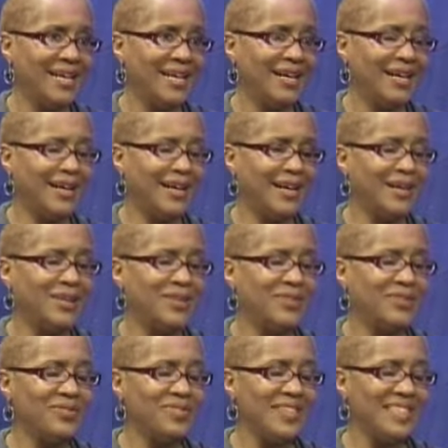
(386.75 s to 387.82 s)

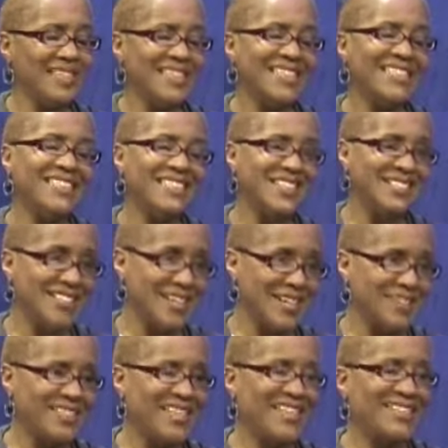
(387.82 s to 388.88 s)
And then
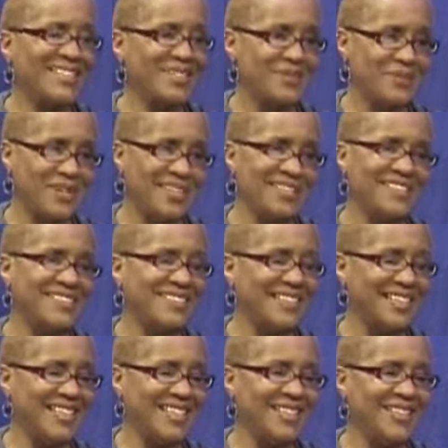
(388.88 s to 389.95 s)
sometimes somebody will
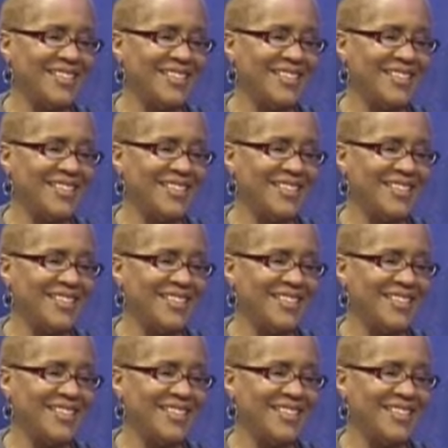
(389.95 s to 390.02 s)
say,